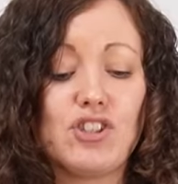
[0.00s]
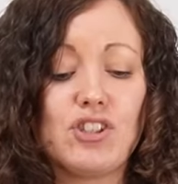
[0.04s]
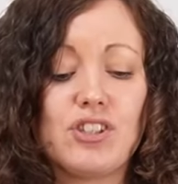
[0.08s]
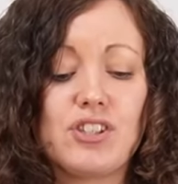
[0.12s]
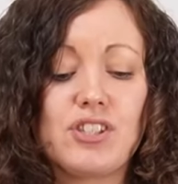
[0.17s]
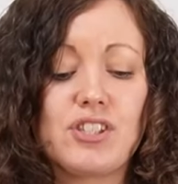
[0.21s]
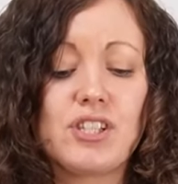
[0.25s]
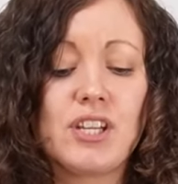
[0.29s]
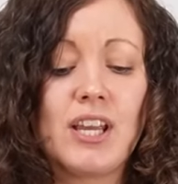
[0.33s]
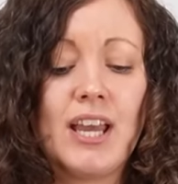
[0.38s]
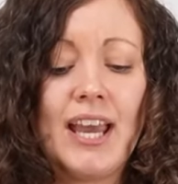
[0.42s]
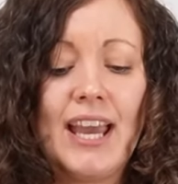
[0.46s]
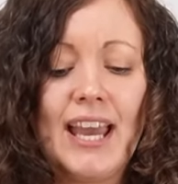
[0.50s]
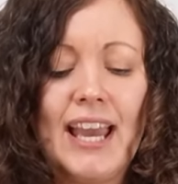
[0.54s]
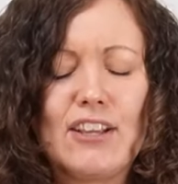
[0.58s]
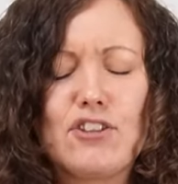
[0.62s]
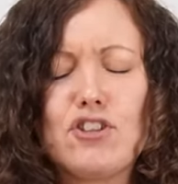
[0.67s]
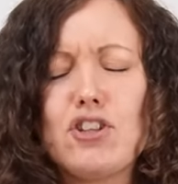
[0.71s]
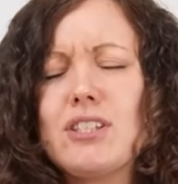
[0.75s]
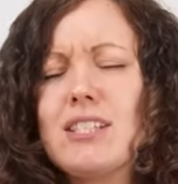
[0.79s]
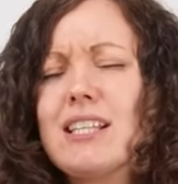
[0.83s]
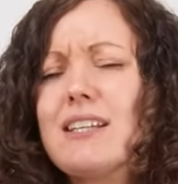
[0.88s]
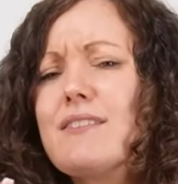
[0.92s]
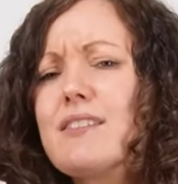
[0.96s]
just, it
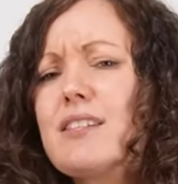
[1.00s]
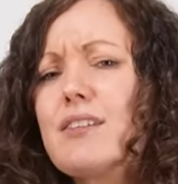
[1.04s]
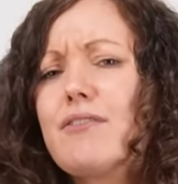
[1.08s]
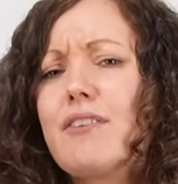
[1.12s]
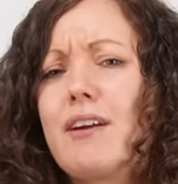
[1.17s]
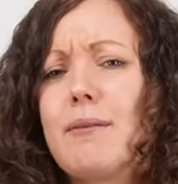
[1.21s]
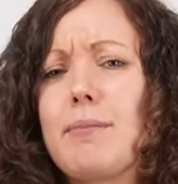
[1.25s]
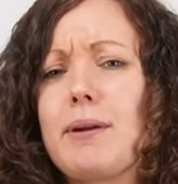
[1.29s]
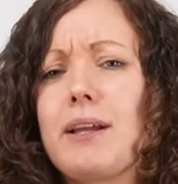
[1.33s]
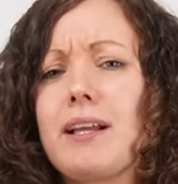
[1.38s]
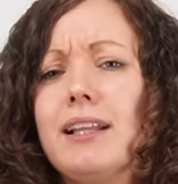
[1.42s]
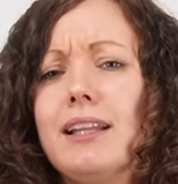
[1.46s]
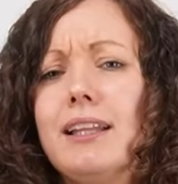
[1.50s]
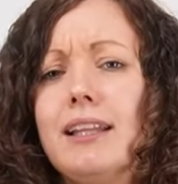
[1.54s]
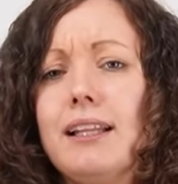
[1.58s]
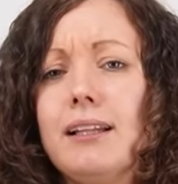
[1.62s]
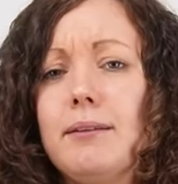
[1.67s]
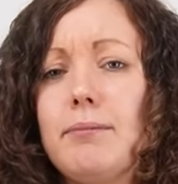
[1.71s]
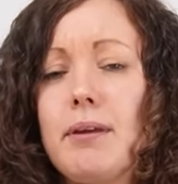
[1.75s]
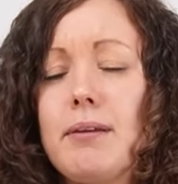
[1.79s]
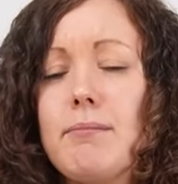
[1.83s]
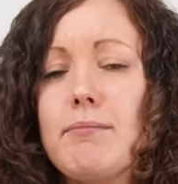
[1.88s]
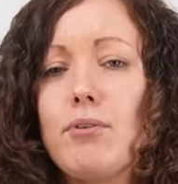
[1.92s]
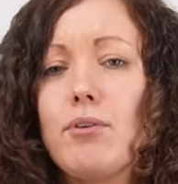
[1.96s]
just gives the fabric a
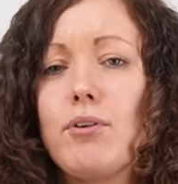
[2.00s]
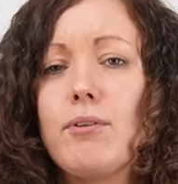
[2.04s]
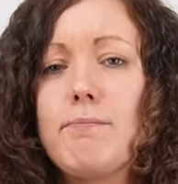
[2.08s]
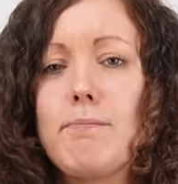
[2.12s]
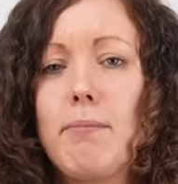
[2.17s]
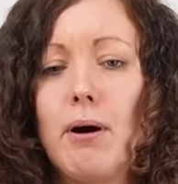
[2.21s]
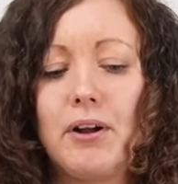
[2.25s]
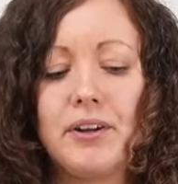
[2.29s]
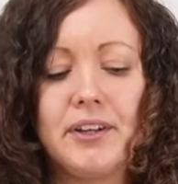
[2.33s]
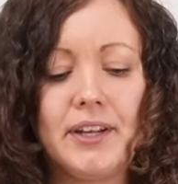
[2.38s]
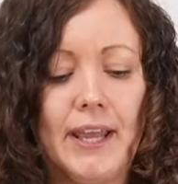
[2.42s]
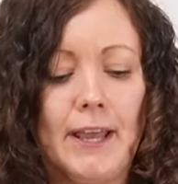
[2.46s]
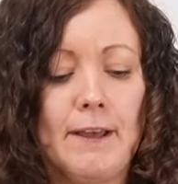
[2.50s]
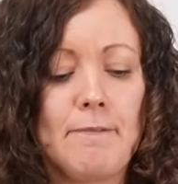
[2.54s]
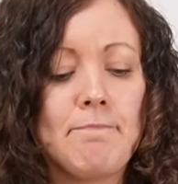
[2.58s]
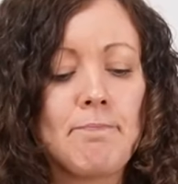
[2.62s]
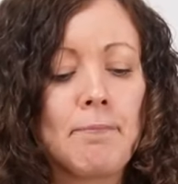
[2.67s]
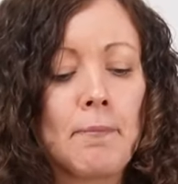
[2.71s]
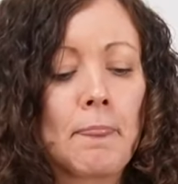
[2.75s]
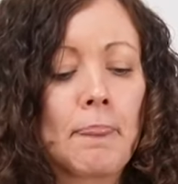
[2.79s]
little bit more body.